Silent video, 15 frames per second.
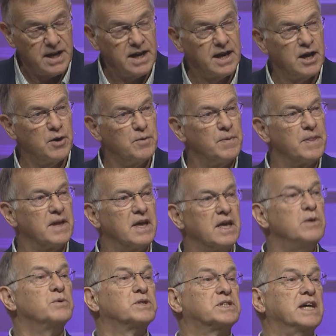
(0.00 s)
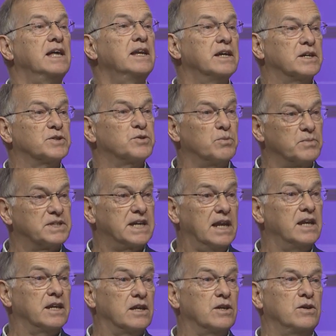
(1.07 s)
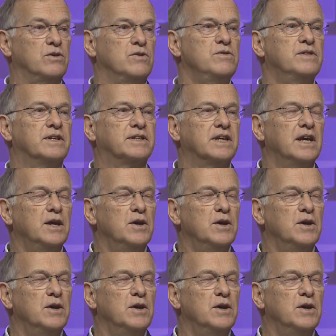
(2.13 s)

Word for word: uh, he was telling us, telling you that